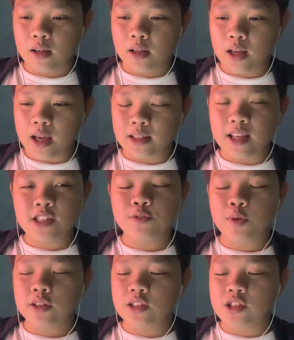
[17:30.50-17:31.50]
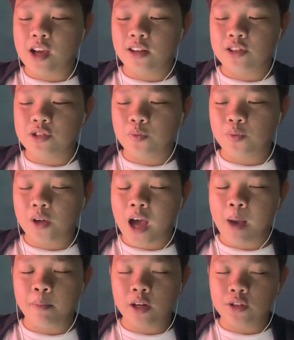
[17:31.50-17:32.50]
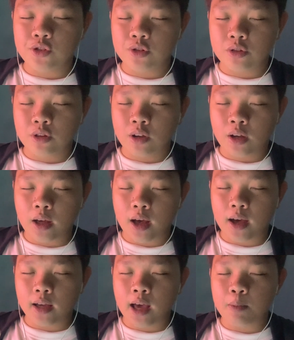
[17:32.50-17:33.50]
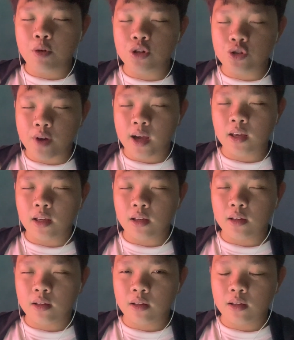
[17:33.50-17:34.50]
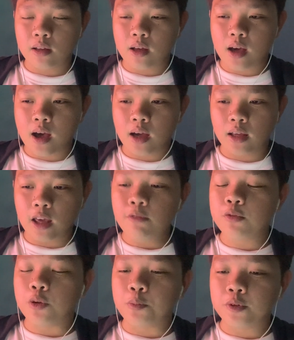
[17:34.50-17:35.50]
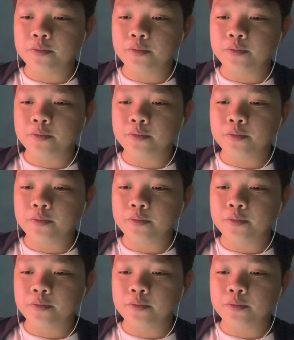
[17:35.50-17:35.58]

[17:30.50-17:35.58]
And that's where the challenge of camera tracking came from.